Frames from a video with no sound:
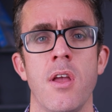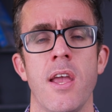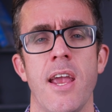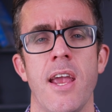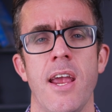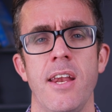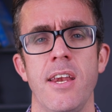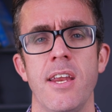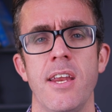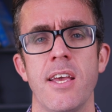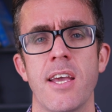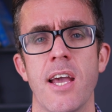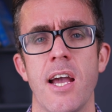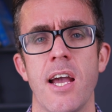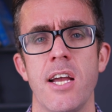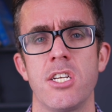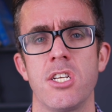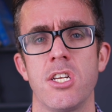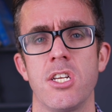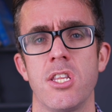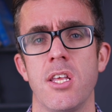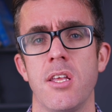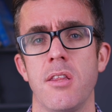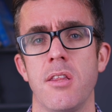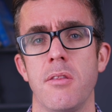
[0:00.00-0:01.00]

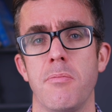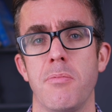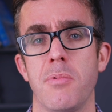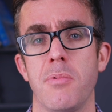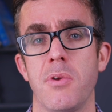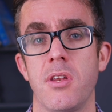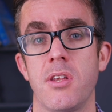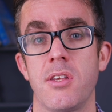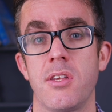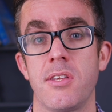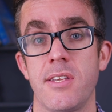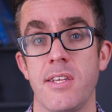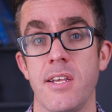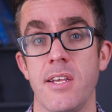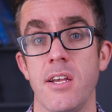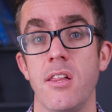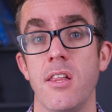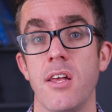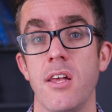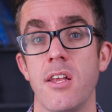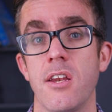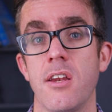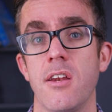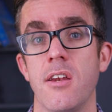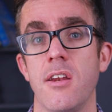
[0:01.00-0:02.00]
indication that the
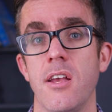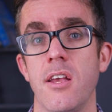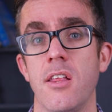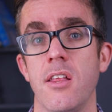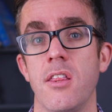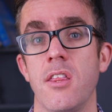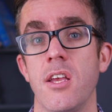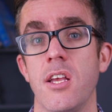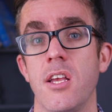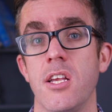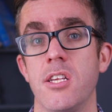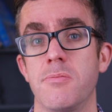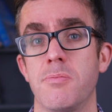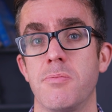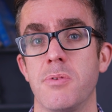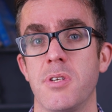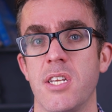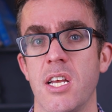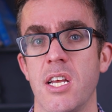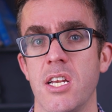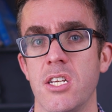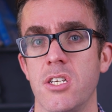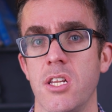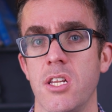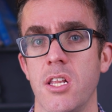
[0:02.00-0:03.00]
steel underneath is
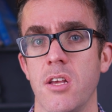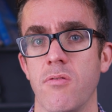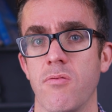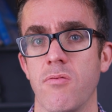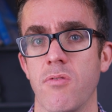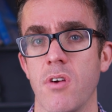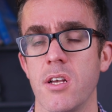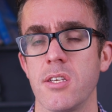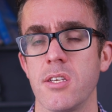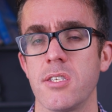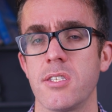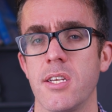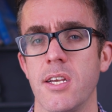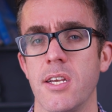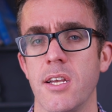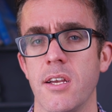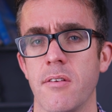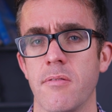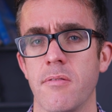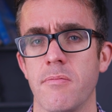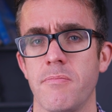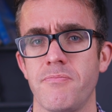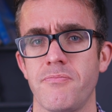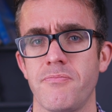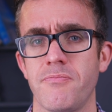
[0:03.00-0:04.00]
potentially rusting.